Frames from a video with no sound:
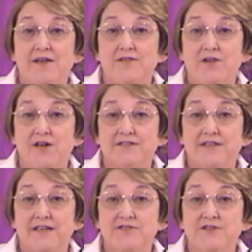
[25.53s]
Los
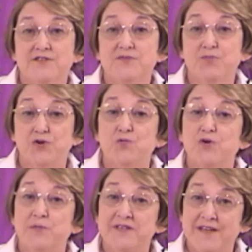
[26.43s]
Angeles
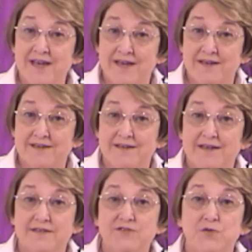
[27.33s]
BookWoman Day.
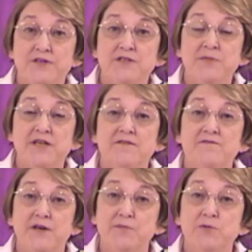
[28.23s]
It's going to be on
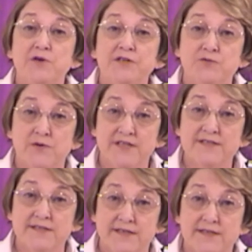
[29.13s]
February
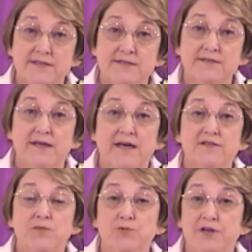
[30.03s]
26th
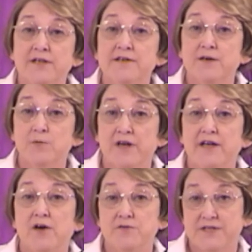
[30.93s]
at the Marina Del
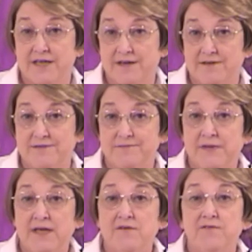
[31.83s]
Rey Hotel
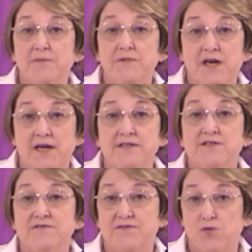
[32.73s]
from 9
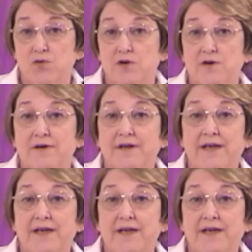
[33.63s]
to 4.